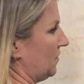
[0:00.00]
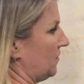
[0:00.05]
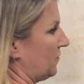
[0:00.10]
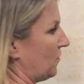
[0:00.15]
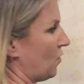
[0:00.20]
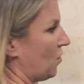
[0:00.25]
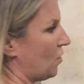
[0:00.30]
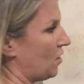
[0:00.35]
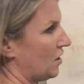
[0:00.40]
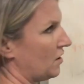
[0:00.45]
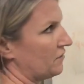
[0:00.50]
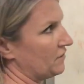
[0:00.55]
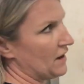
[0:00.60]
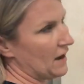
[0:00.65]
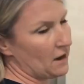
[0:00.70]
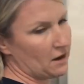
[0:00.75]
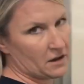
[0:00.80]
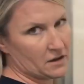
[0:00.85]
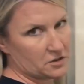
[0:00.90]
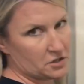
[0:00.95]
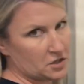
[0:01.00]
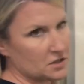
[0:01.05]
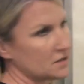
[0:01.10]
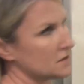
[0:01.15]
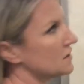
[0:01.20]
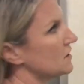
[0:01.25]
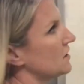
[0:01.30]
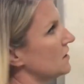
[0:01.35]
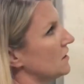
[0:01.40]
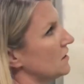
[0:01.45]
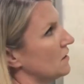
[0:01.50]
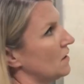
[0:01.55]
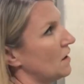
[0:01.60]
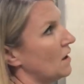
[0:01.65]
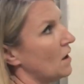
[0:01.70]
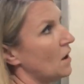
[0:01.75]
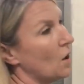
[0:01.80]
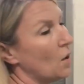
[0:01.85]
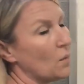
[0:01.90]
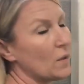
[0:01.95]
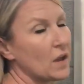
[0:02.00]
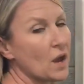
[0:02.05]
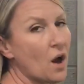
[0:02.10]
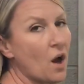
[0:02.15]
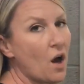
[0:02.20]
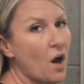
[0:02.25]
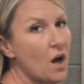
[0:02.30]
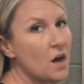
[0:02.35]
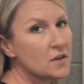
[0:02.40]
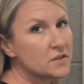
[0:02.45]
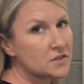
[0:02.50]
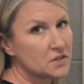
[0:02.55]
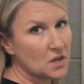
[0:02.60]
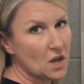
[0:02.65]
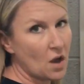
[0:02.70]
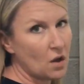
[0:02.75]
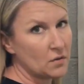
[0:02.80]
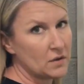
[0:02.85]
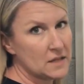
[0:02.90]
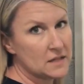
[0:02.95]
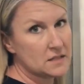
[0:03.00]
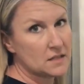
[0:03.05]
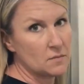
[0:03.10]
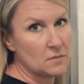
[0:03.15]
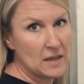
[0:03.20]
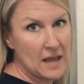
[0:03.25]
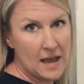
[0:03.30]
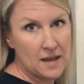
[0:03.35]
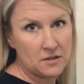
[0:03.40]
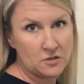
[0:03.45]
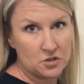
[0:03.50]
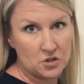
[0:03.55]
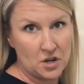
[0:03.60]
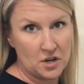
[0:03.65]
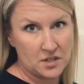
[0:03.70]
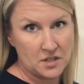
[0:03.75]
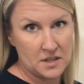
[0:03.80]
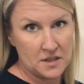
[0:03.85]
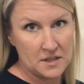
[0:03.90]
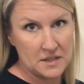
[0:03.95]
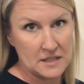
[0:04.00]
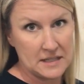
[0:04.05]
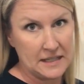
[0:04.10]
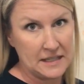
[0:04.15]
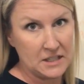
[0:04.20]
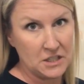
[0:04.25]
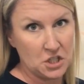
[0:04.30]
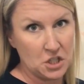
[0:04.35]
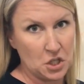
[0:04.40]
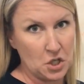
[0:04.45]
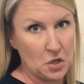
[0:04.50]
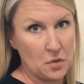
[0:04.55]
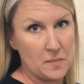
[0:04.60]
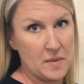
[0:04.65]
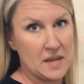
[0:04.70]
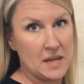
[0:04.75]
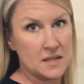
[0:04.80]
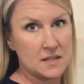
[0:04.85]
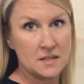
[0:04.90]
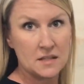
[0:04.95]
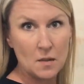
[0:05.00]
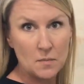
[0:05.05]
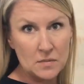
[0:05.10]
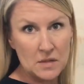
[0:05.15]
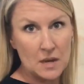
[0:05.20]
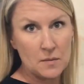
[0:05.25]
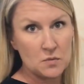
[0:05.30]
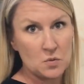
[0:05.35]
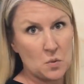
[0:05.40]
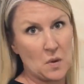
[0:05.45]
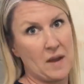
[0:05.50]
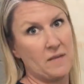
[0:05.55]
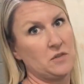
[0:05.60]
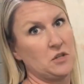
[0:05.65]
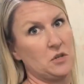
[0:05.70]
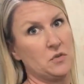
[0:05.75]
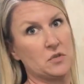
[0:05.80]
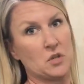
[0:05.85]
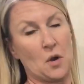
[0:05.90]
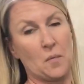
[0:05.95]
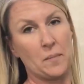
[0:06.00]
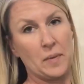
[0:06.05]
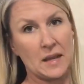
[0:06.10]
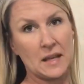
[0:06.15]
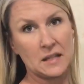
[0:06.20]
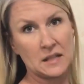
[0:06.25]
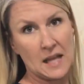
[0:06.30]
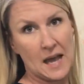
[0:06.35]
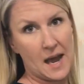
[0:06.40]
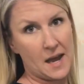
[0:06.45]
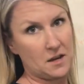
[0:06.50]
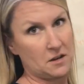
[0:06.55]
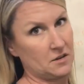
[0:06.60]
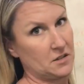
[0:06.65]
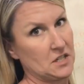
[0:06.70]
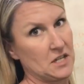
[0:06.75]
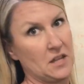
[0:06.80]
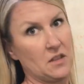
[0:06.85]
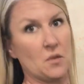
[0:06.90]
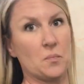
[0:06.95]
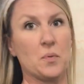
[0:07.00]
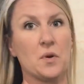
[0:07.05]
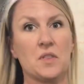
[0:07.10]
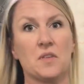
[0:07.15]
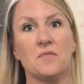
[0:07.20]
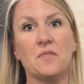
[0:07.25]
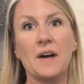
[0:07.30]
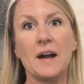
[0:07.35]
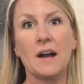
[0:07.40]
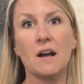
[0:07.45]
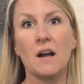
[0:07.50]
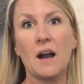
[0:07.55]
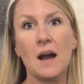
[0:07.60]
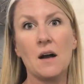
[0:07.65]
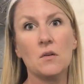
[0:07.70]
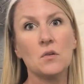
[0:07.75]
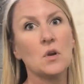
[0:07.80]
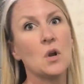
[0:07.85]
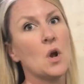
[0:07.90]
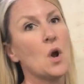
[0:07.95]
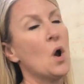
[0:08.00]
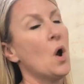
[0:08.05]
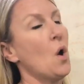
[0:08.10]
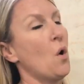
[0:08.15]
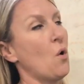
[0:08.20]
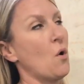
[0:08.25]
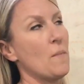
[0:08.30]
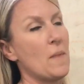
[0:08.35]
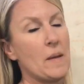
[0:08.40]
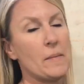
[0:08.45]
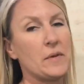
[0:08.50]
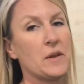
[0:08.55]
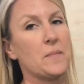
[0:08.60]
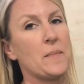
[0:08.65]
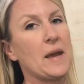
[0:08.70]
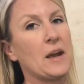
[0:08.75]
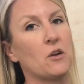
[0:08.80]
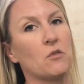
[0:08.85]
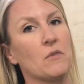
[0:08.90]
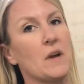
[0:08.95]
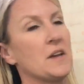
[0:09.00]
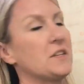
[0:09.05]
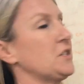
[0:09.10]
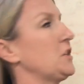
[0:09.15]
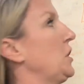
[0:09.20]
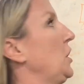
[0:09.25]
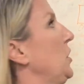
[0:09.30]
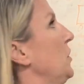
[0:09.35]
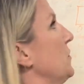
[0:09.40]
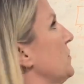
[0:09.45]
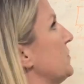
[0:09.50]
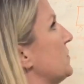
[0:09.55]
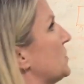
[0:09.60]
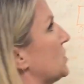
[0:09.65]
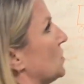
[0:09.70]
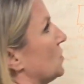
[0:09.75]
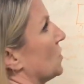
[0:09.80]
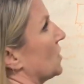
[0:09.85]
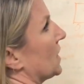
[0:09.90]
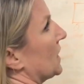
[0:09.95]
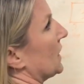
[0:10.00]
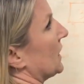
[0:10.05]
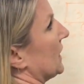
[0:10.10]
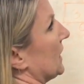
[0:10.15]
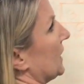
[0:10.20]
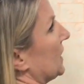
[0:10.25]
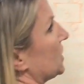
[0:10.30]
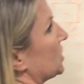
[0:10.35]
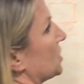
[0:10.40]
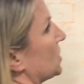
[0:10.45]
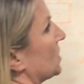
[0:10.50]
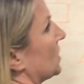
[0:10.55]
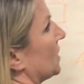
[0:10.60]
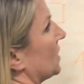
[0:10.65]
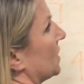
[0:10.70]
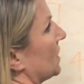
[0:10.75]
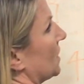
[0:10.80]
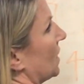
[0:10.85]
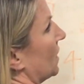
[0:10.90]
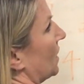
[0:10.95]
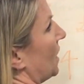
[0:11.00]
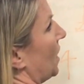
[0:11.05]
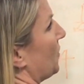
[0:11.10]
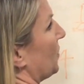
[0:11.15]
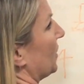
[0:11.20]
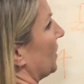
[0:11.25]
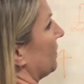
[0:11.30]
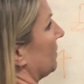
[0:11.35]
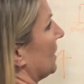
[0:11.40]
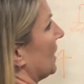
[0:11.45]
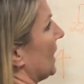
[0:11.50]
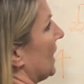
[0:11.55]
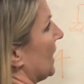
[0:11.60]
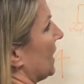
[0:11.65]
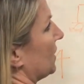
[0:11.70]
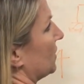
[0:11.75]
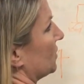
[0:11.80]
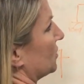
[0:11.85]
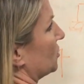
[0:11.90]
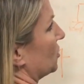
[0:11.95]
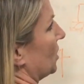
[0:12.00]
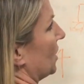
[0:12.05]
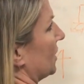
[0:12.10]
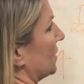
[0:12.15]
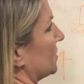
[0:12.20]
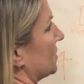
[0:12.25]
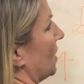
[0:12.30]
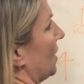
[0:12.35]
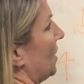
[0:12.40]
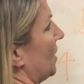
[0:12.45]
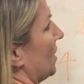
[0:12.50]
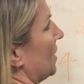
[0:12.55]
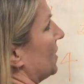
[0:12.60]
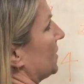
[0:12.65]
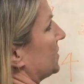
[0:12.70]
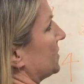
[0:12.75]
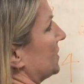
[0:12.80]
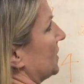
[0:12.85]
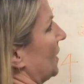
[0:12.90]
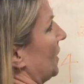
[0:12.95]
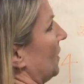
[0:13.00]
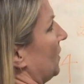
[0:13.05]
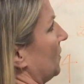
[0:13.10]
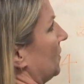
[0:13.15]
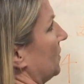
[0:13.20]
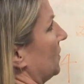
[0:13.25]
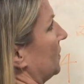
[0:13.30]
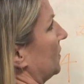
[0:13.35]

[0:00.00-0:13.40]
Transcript: Four fire engines. We also need some ladder trucks on the scene too, because sometimes we have to use our big ladder to either put the fire out or maybe to make a rescue. So we're gonna need a couple of ladder trucks also.